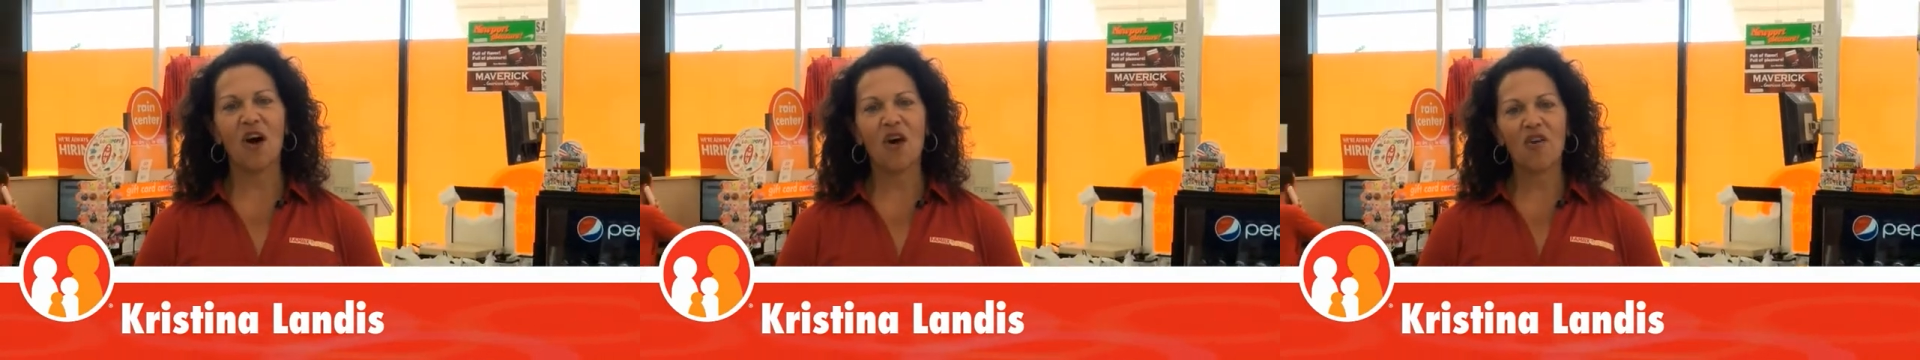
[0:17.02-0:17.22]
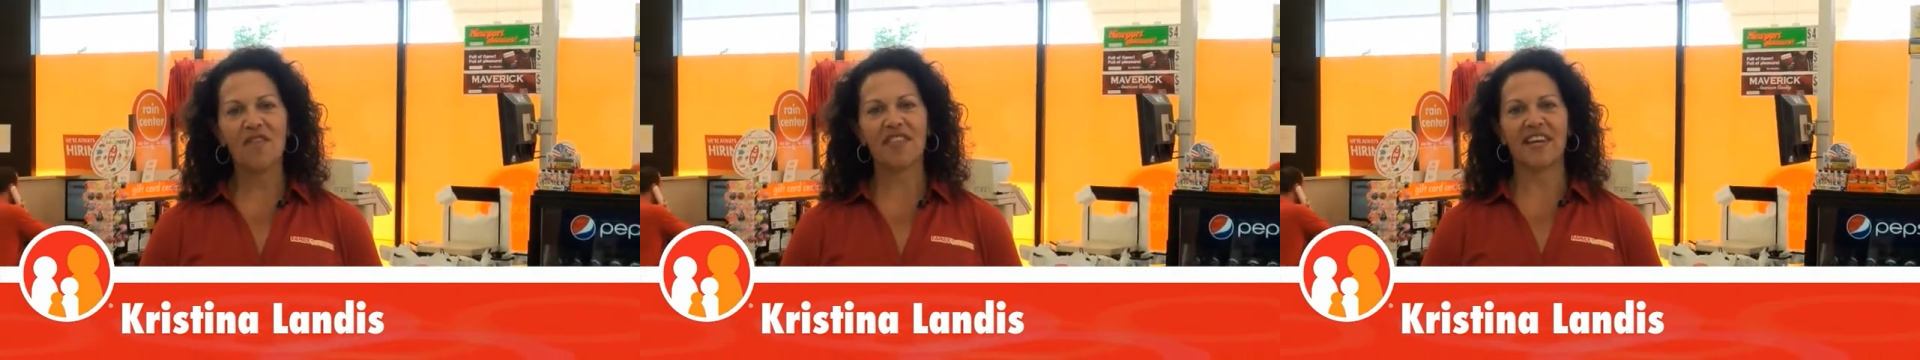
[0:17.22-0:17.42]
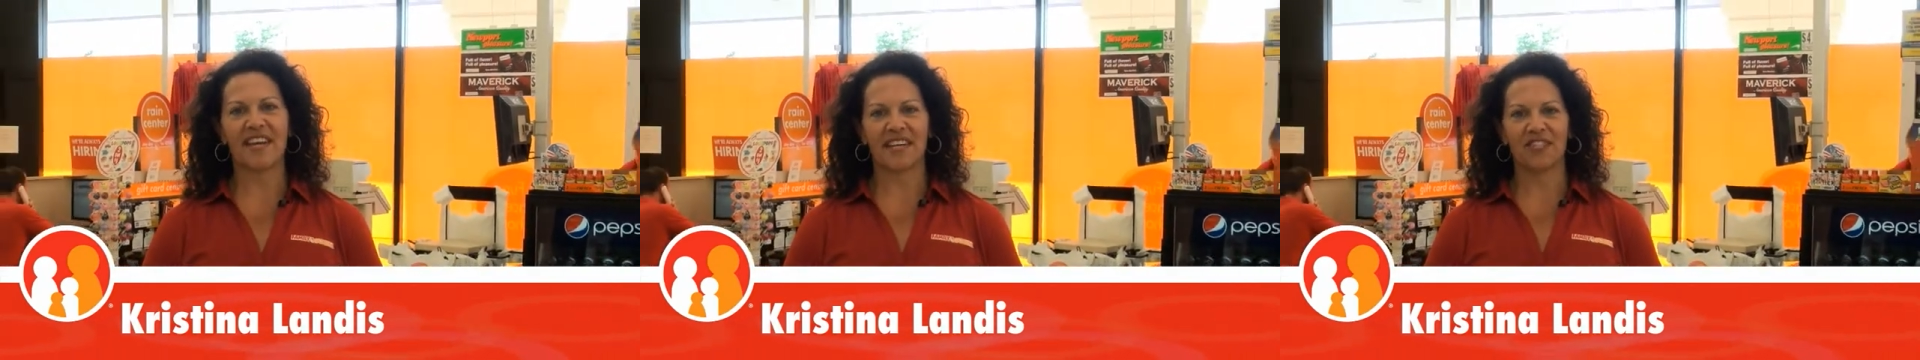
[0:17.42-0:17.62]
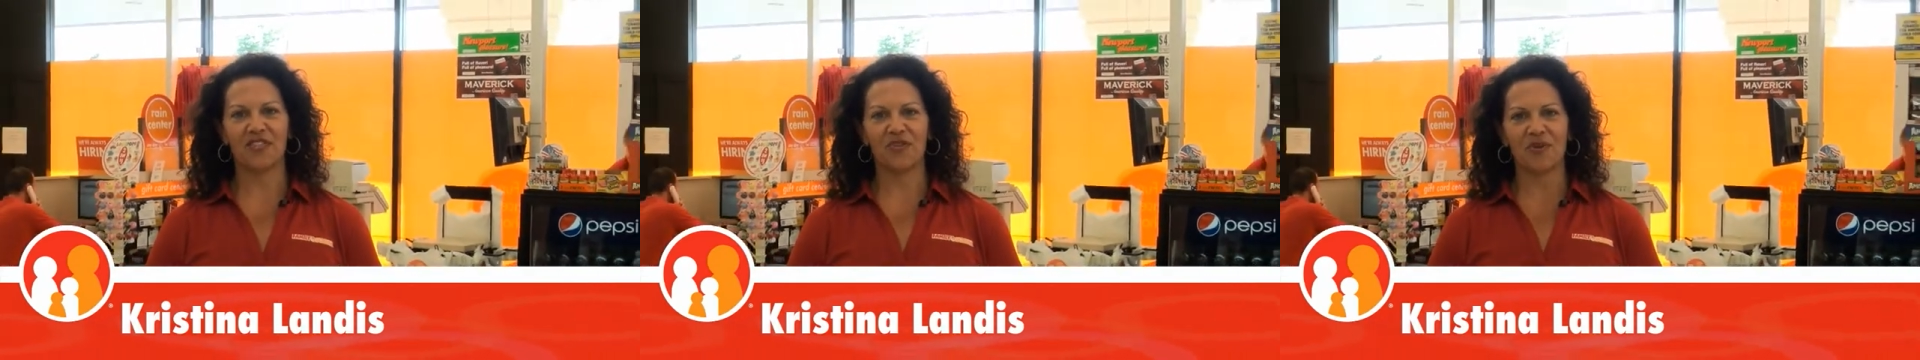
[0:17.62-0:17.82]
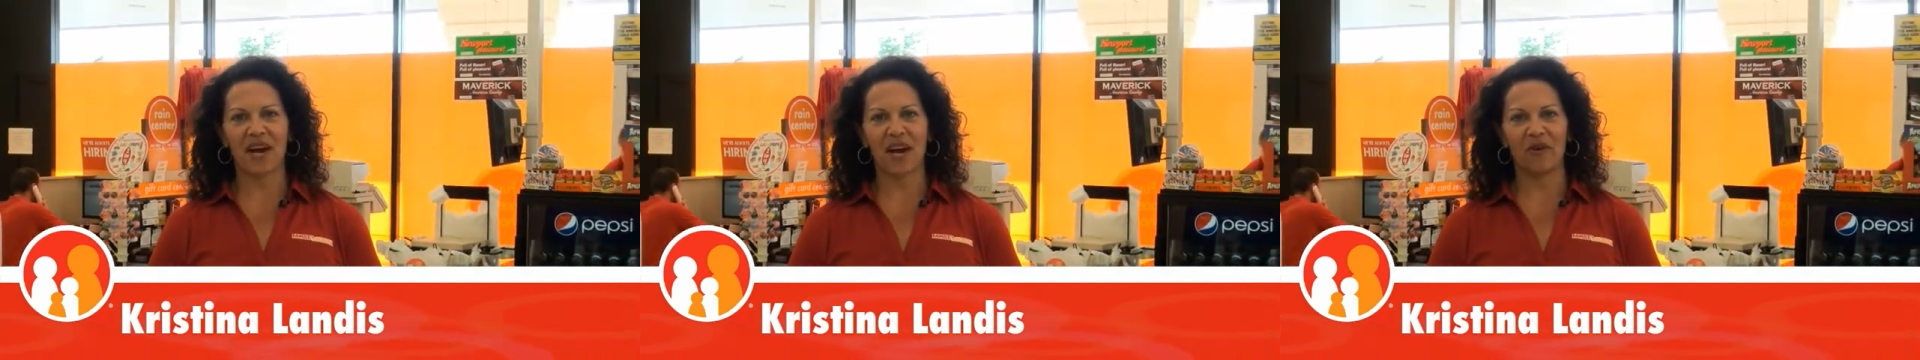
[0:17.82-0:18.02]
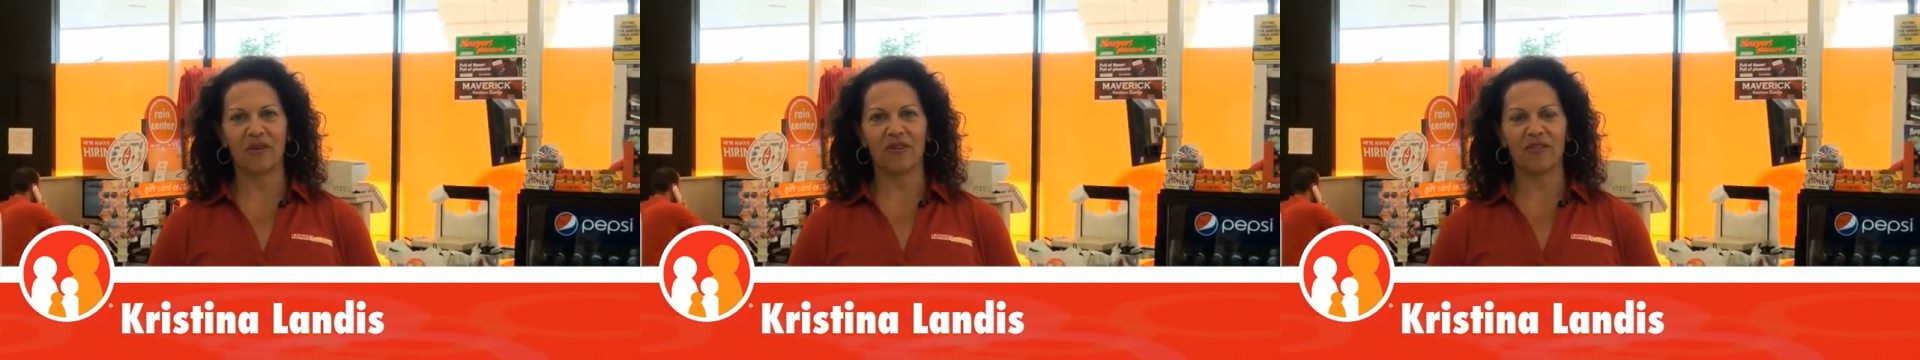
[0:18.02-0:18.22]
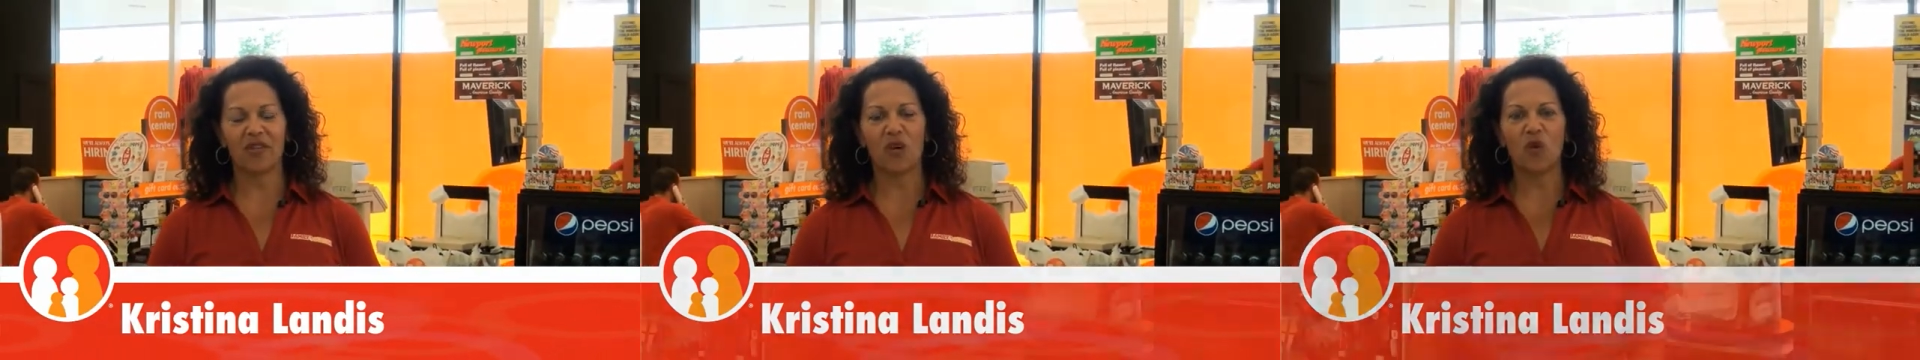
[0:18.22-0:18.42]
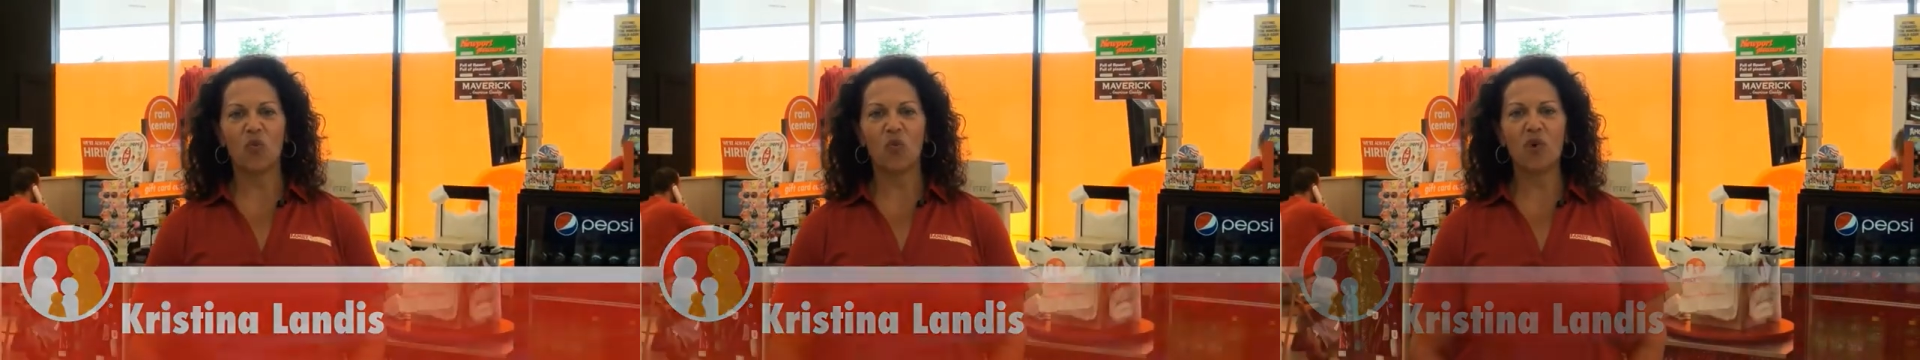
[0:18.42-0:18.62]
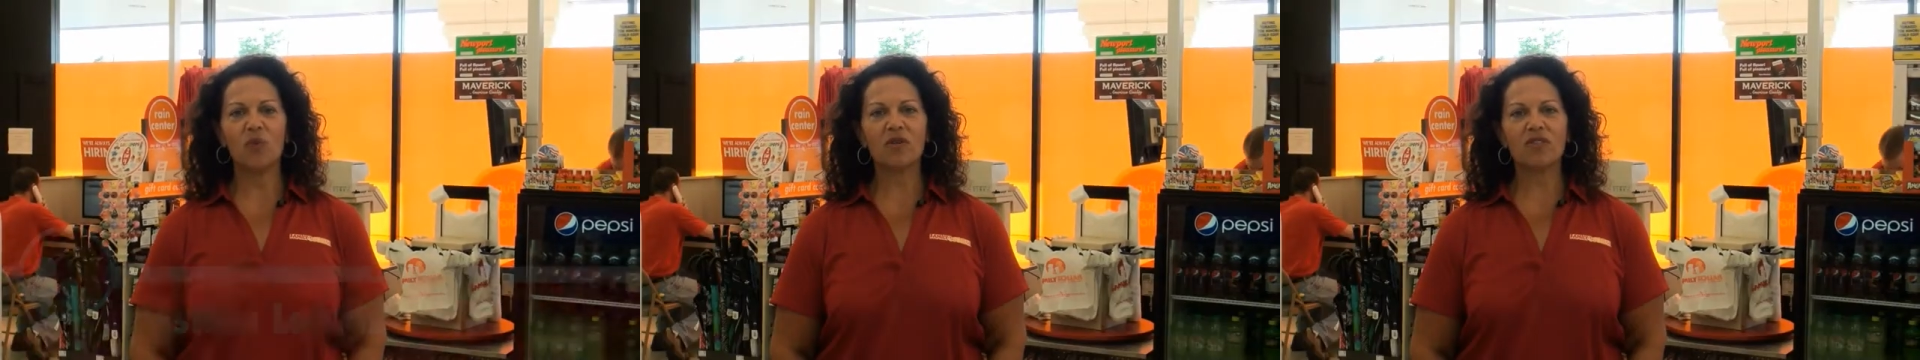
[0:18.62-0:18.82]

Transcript: Over the next 2 hours, we